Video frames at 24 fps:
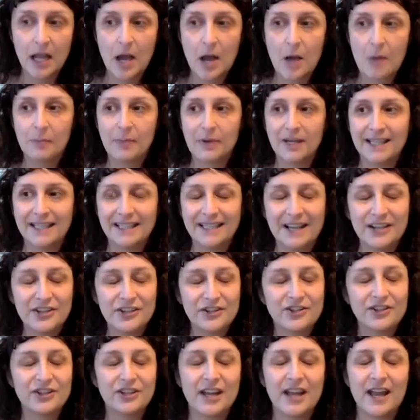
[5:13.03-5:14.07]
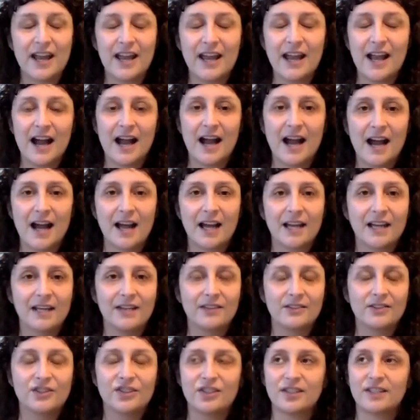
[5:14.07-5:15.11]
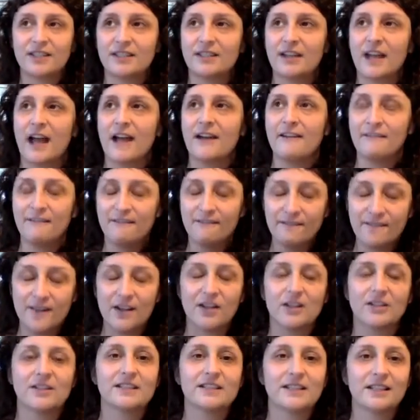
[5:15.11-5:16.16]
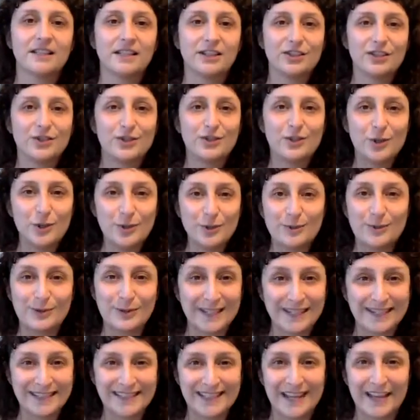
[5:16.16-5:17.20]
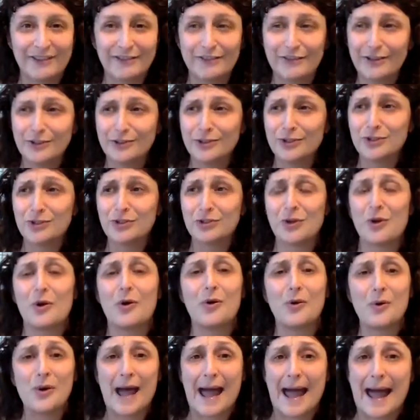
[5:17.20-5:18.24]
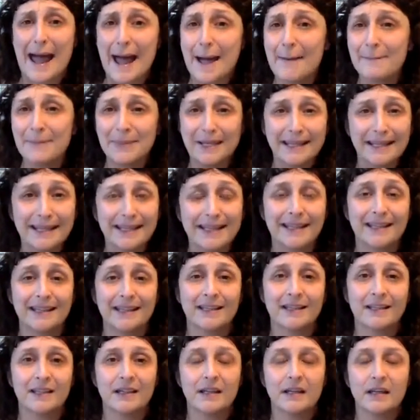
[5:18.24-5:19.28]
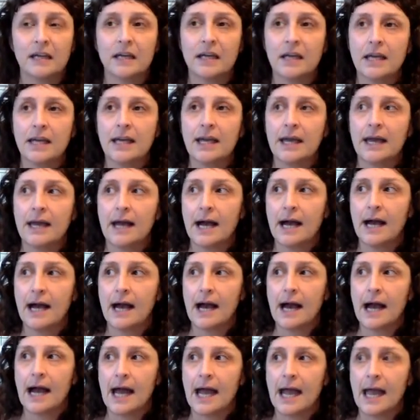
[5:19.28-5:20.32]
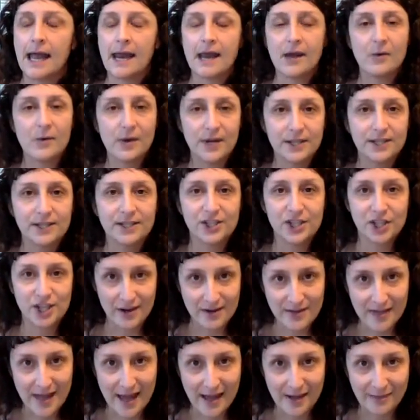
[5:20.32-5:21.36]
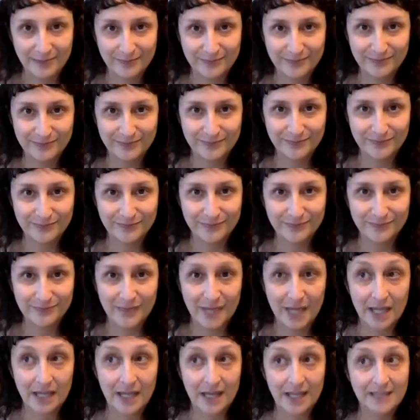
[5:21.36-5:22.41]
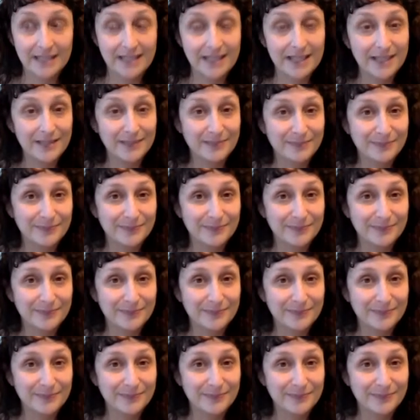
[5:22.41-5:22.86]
But yesterday, I felt exuberant. I felt so happy. And I wanted to share that. And I did.